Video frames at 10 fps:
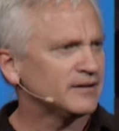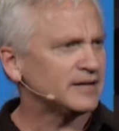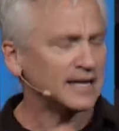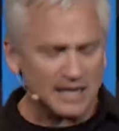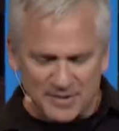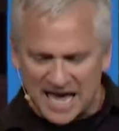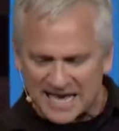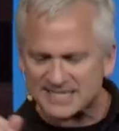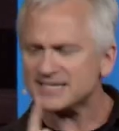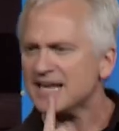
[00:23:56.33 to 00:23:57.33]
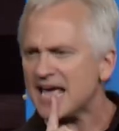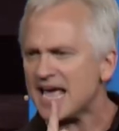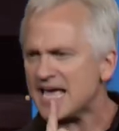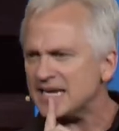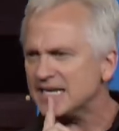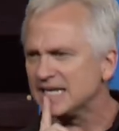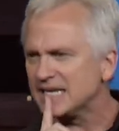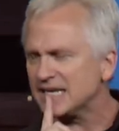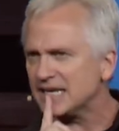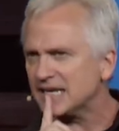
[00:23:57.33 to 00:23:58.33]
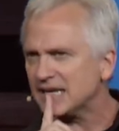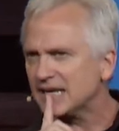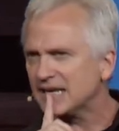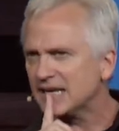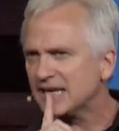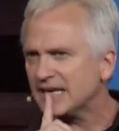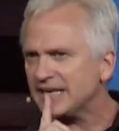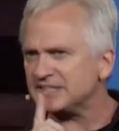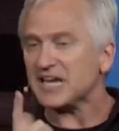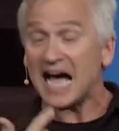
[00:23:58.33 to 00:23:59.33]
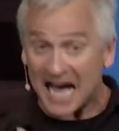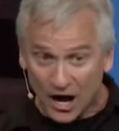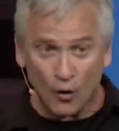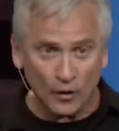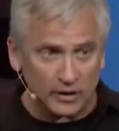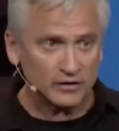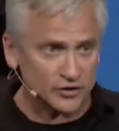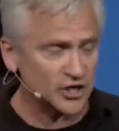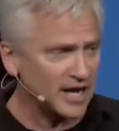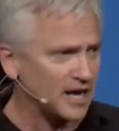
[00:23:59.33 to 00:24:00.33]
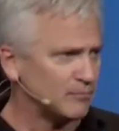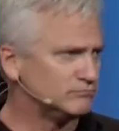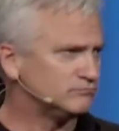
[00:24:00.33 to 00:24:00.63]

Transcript: Now, let me hasten to add it's our job